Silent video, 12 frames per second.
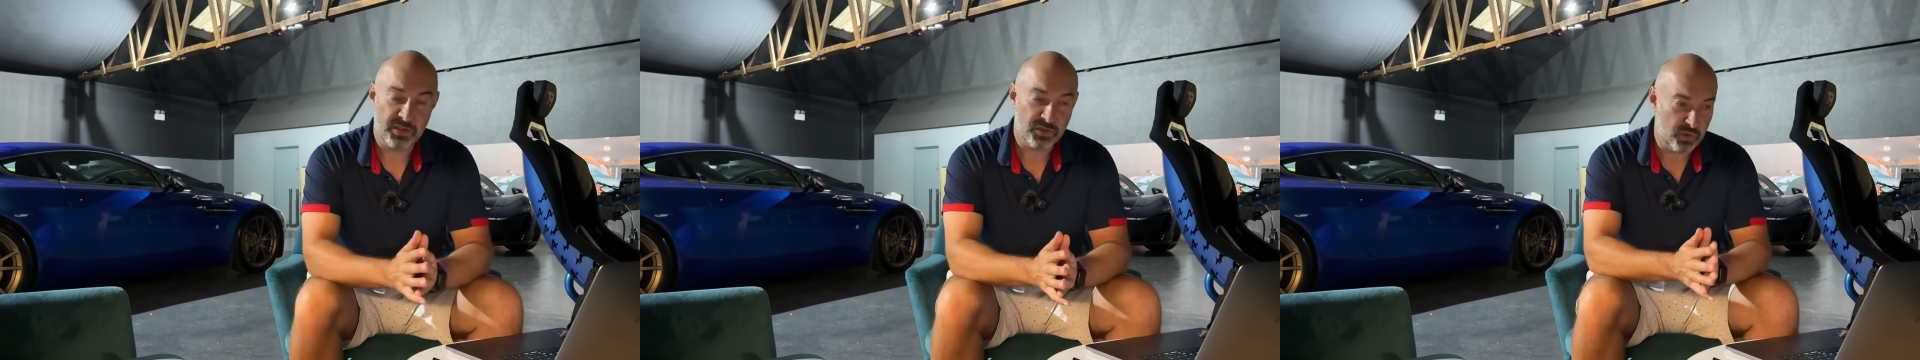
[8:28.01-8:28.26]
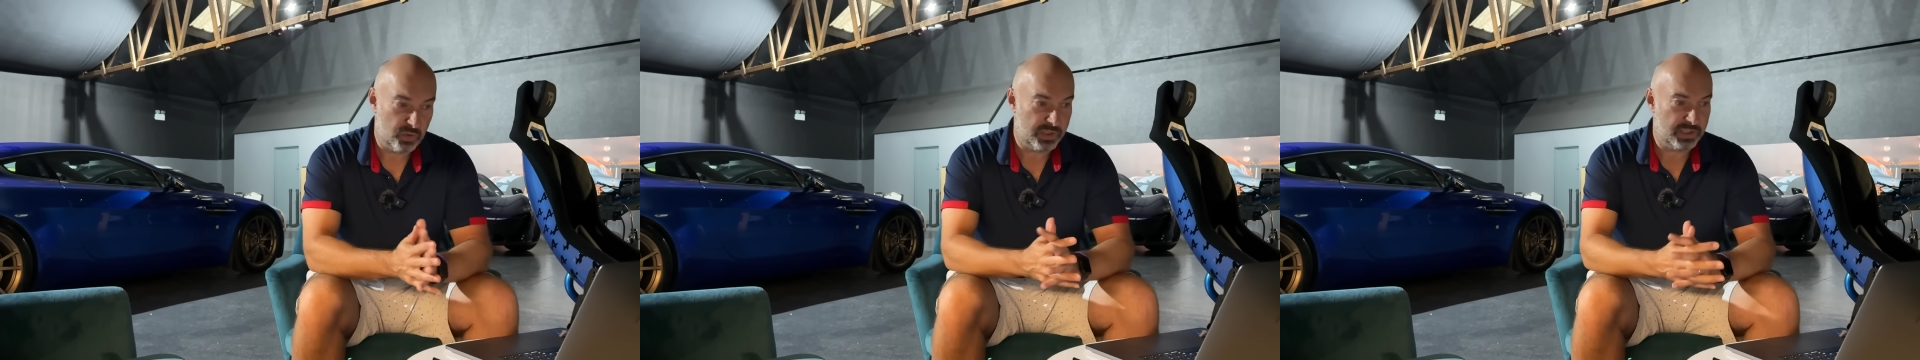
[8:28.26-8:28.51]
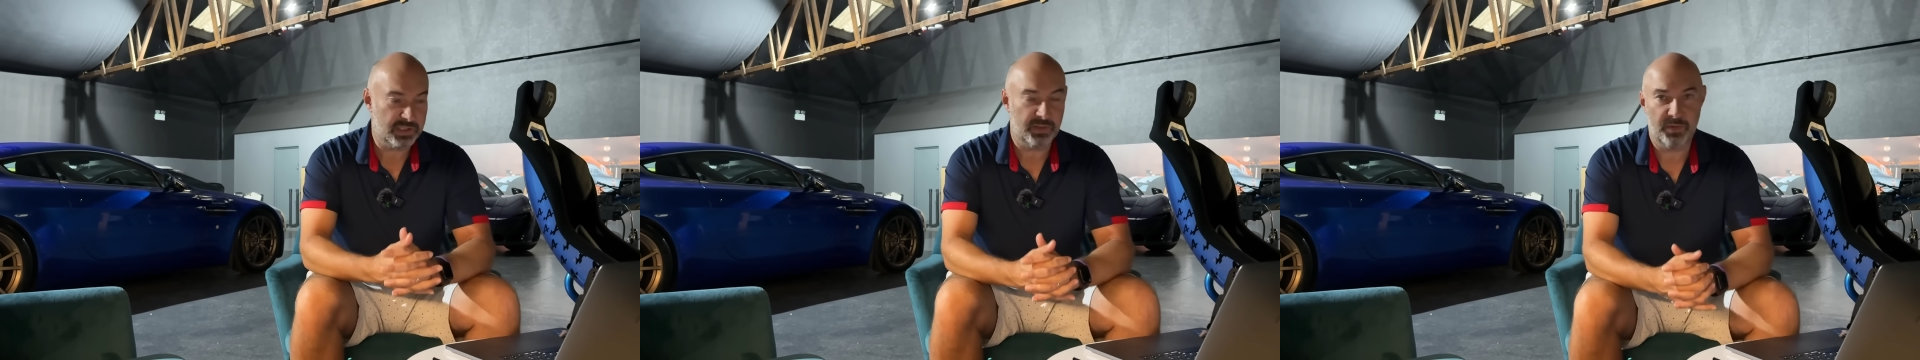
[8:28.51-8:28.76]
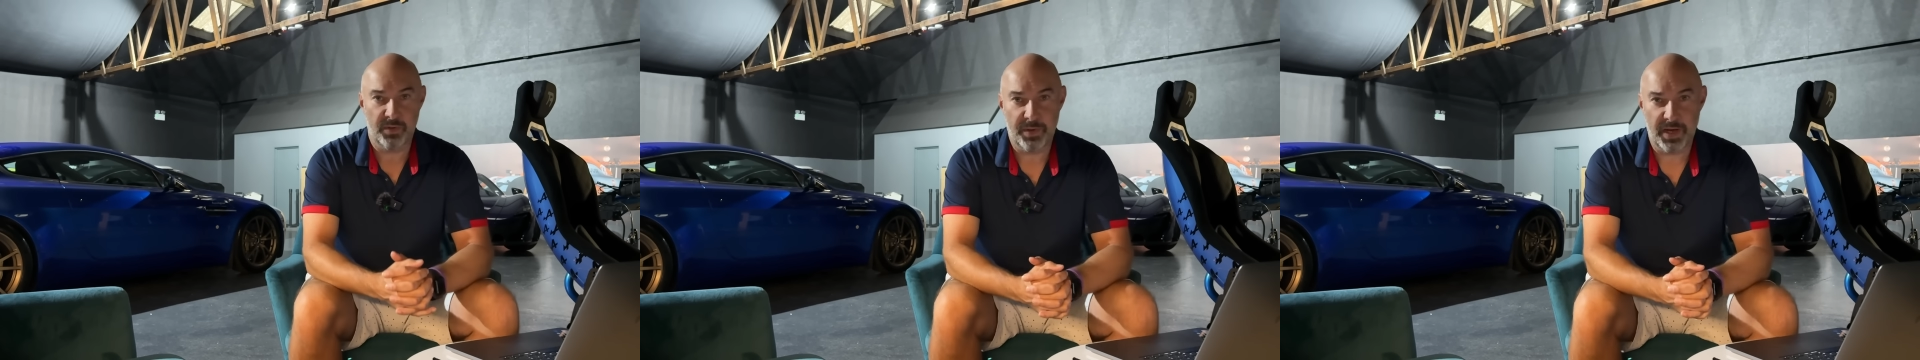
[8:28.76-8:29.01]
I was talking to
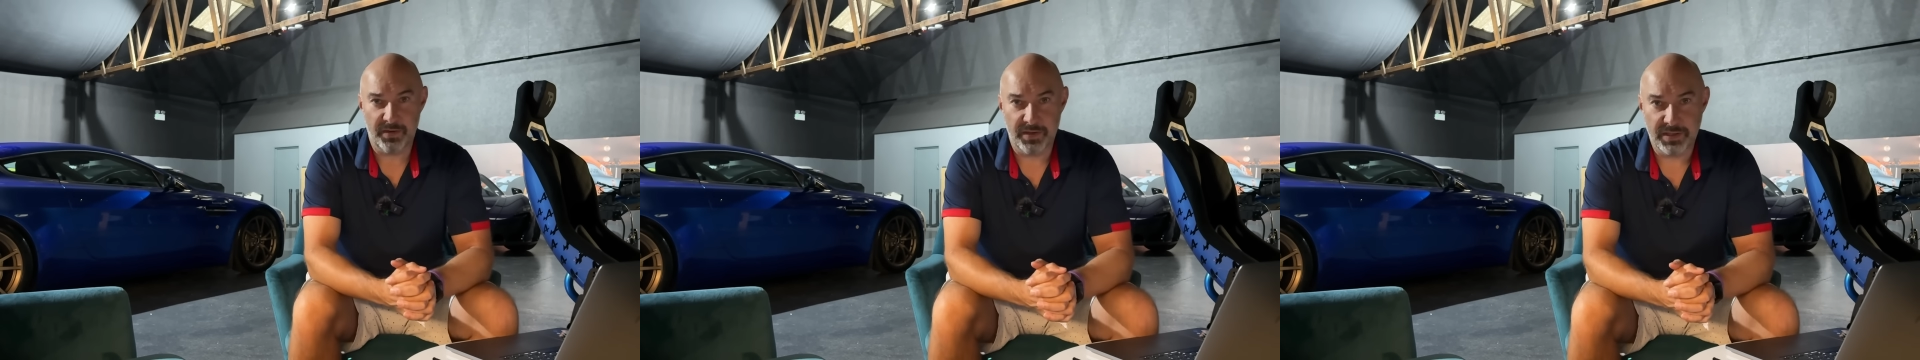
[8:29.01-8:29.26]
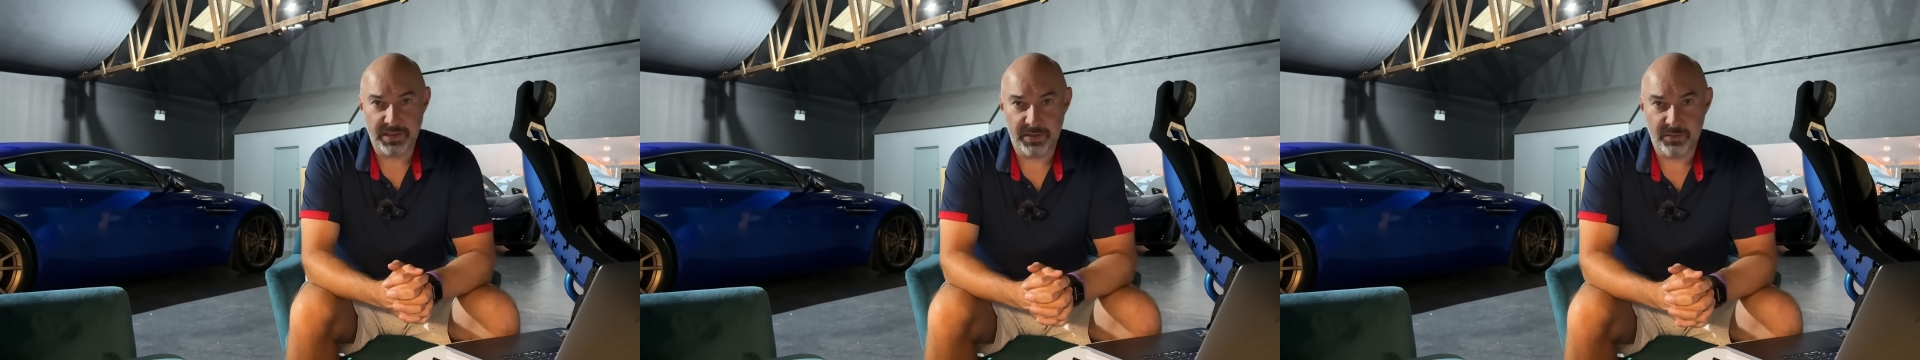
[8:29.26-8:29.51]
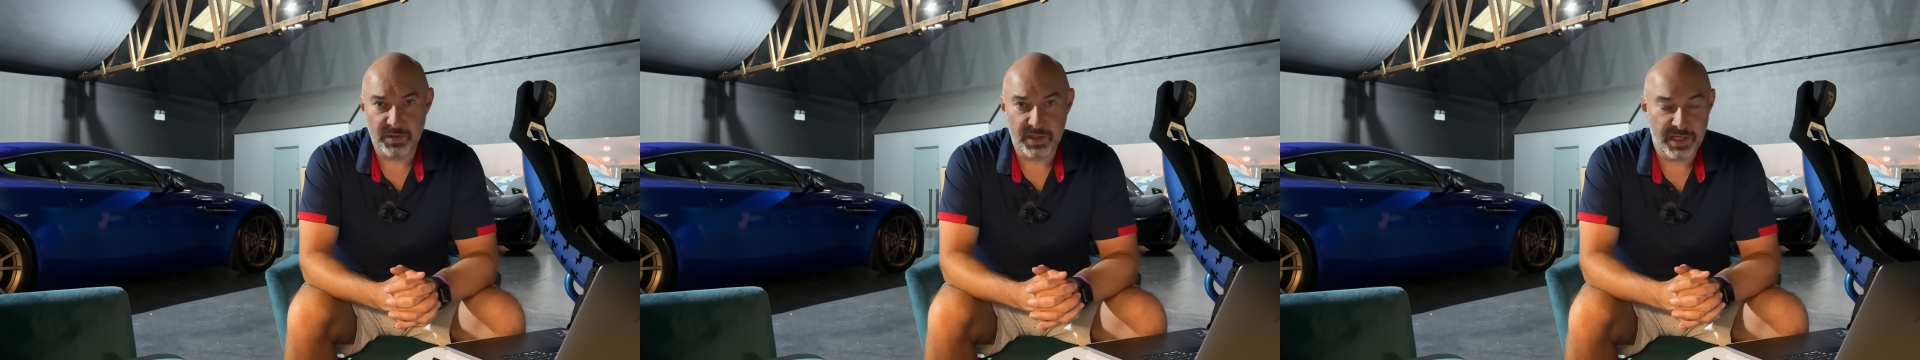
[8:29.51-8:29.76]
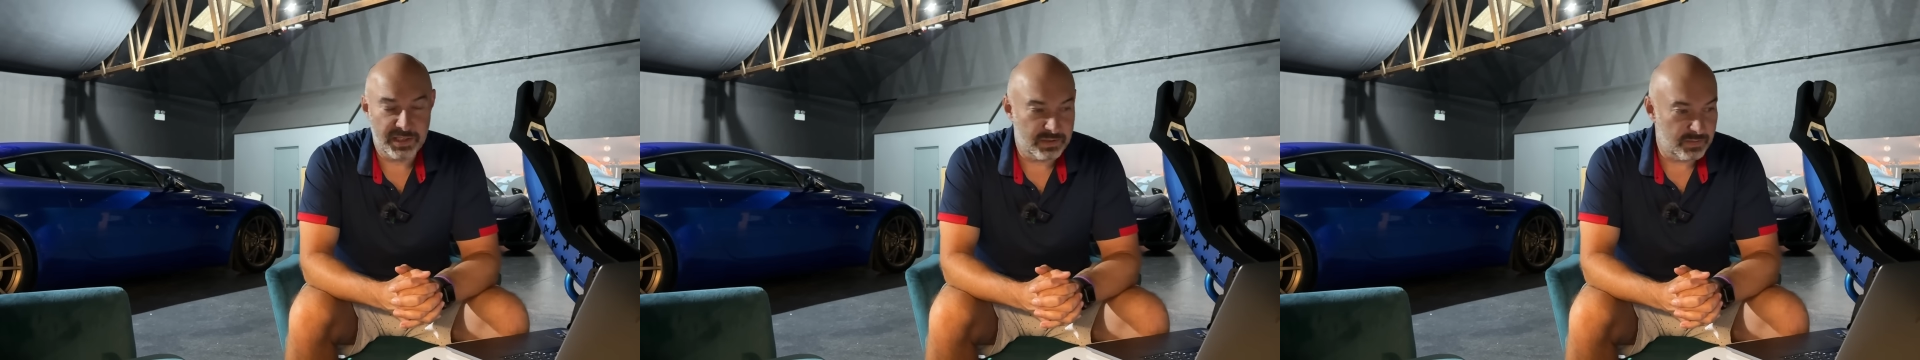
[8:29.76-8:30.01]
someone about this and they were
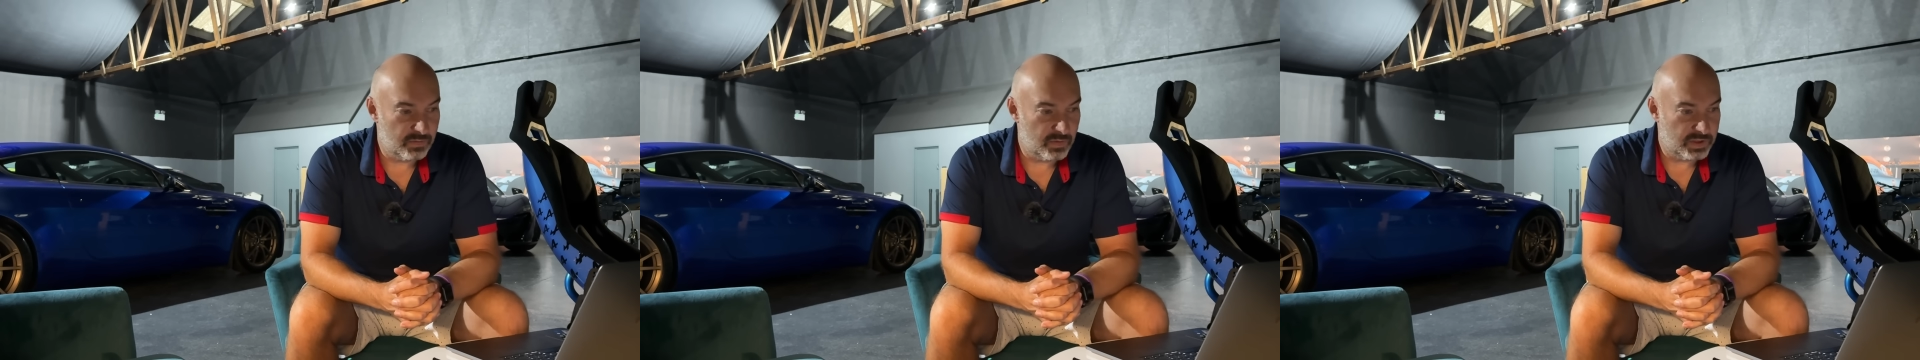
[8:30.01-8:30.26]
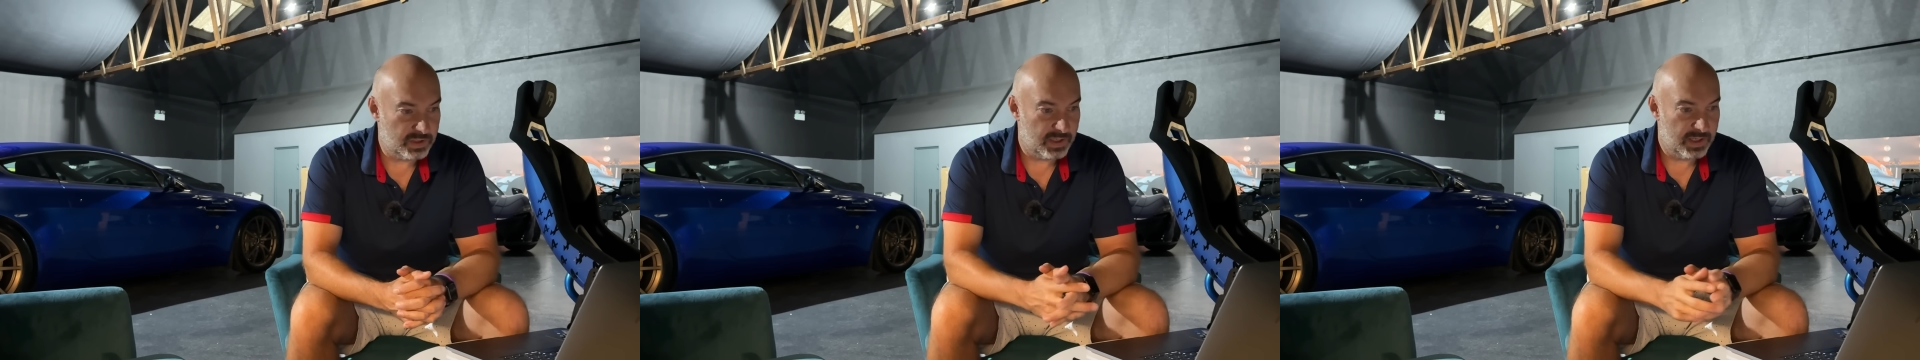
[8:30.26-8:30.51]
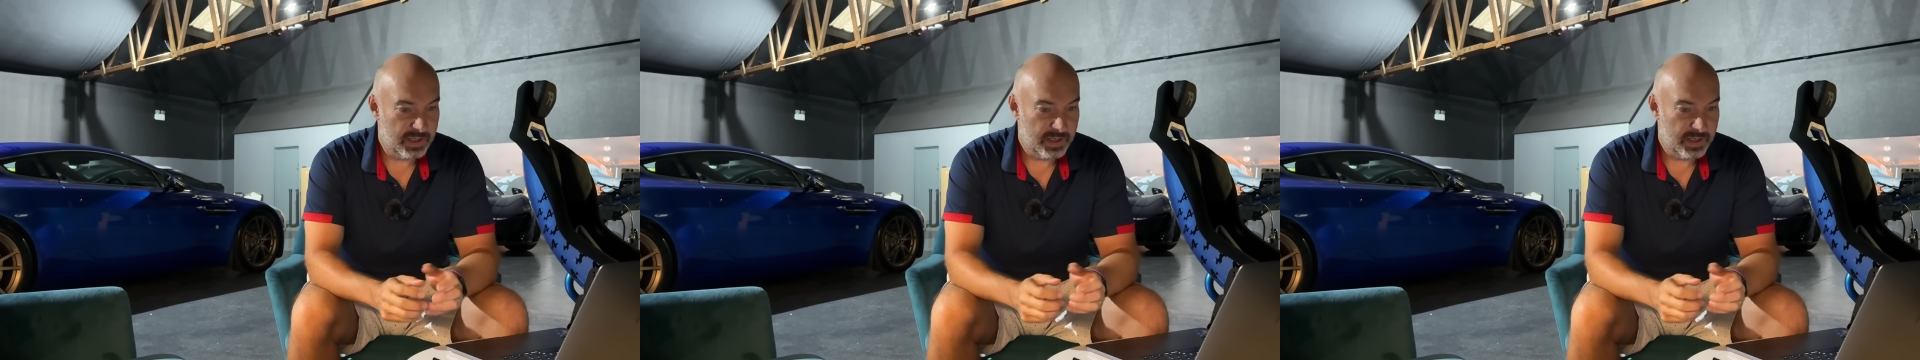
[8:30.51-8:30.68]
saying to me, Richard,